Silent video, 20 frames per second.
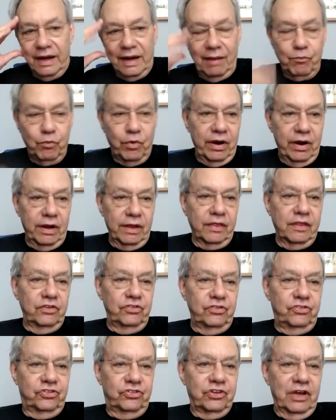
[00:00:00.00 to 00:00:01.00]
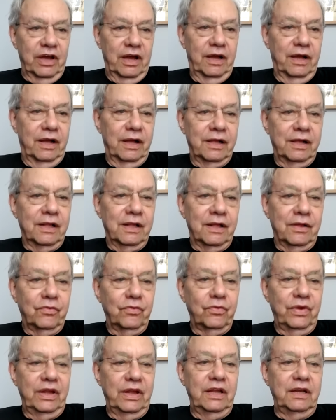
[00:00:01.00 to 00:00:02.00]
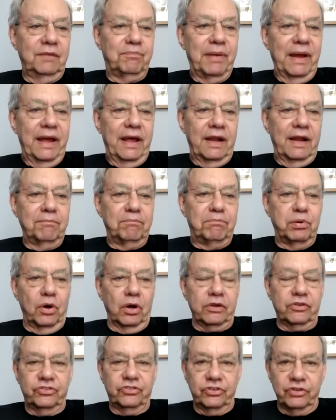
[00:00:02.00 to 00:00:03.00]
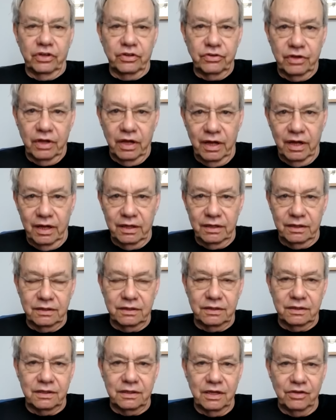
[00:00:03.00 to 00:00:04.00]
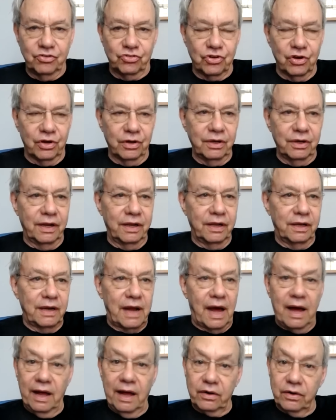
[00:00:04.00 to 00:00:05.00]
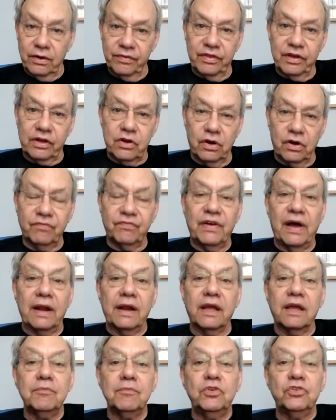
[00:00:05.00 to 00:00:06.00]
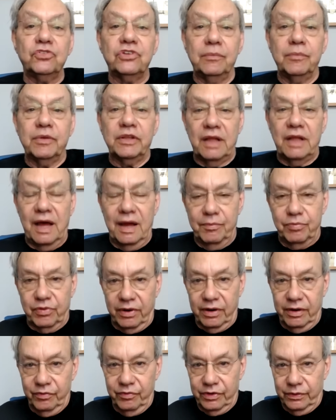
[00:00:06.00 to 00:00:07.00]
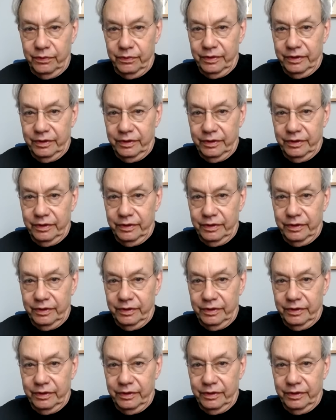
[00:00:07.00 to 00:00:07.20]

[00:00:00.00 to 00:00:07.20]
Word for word: I'm wearing this Read Banned Books T-shirt in honor of the Kurt Vonnegut Museum and Library, where